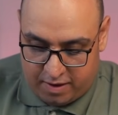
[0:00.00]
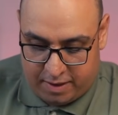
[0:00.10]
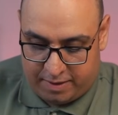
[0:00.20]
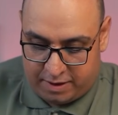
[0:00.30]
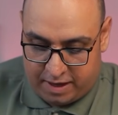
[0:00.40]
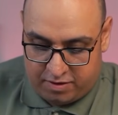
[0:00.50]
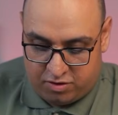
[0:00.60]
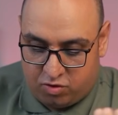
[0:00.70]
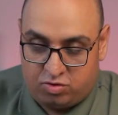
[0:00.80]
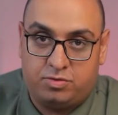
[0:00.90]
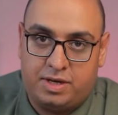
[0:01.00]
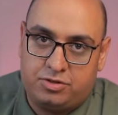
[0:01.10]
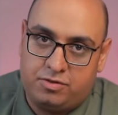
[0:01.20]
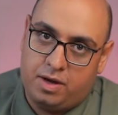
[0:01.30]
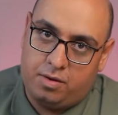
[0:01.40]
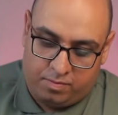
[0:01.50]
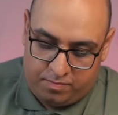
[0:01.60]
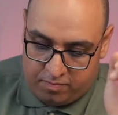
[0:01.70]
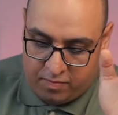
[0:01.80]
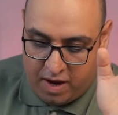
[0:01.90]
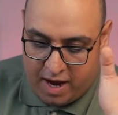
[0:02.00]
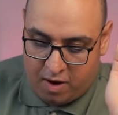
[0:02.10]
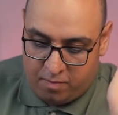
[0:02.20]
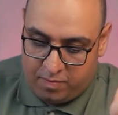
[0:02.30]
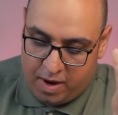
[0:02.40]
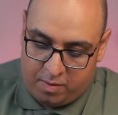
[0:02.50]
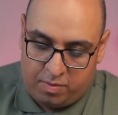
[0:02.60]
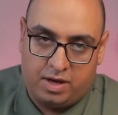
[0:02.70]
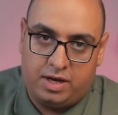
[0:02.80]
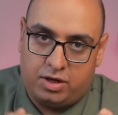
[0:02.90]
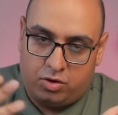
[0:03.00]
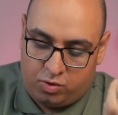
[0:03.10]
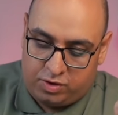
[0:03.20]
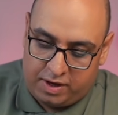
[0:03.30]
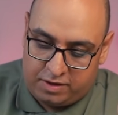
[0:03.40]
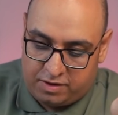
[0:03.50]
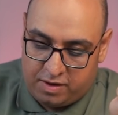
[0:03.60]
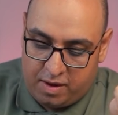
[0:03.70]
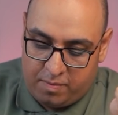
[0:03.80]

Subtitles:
It says New Device Found. For now, I'm going to ignore this,